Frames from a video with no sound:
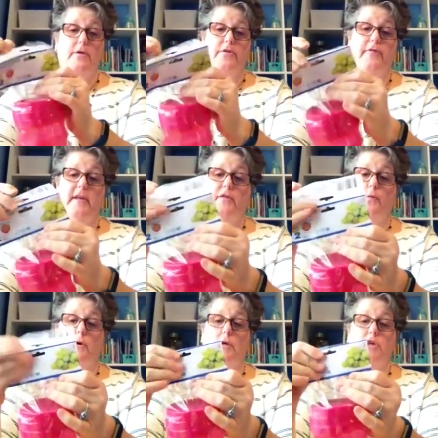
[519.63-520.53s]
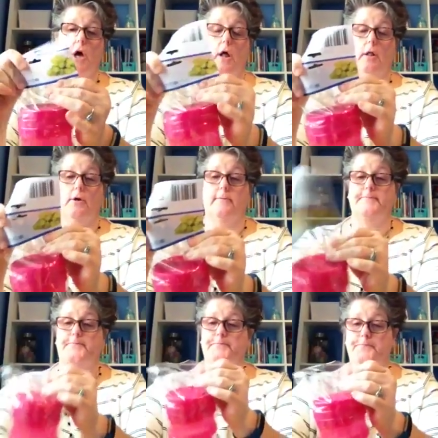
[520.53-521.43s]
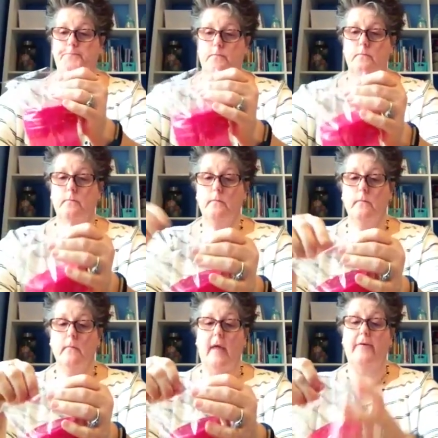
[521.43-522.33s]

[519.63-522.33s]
So these were $1,